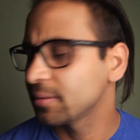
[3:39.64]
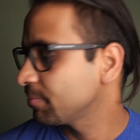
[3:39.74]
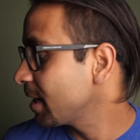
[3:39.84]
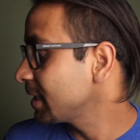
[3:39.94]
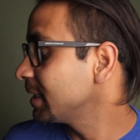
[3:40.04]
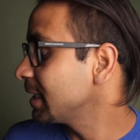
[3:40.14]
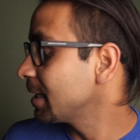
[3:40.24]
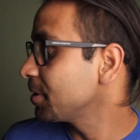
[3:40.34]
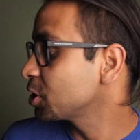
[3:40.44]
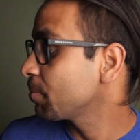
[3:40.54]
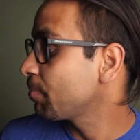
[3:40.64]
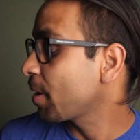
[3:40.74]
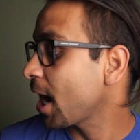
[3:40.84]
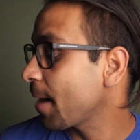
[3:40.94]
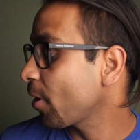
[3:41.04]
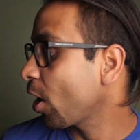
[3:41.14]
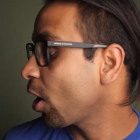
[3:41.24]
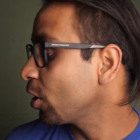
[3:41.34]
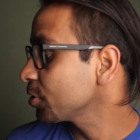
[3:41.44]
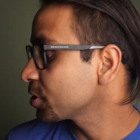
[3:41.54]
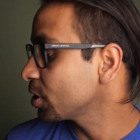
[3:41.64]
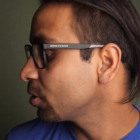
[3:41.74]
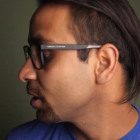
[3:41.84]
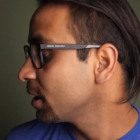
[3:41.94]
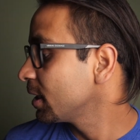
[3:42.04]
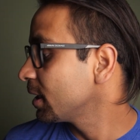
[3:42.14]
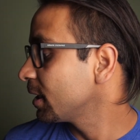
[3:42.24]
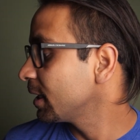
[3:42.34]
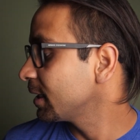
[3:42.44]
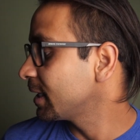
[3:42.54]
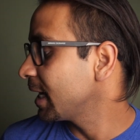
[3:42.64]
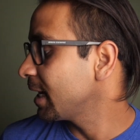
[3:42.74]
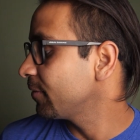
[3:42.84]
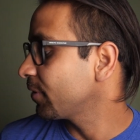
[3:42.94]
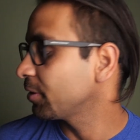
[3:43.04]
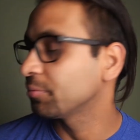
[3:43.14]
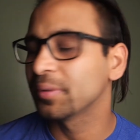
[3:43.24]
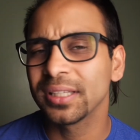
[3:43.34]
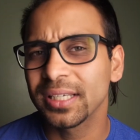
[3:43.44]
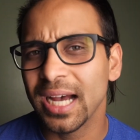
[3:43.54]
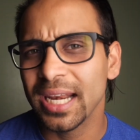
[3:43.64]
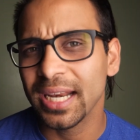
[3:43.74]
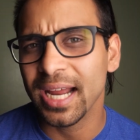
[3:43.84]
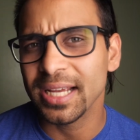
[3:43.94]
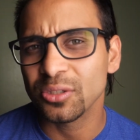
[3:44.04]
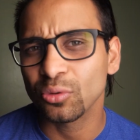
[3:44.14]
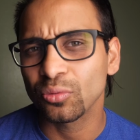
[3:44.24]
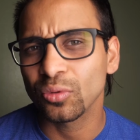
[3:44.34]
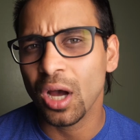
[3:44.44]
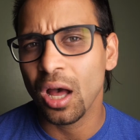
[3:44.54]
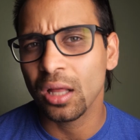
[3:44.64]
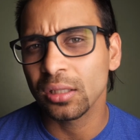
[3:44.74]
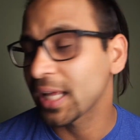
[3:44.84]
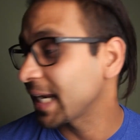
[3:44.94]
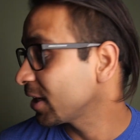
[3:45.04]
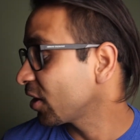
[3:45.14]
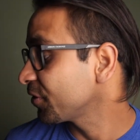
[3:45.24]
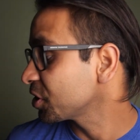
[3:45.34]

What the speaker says: made the image pop. Also, it gave a really kind of nice lighting on the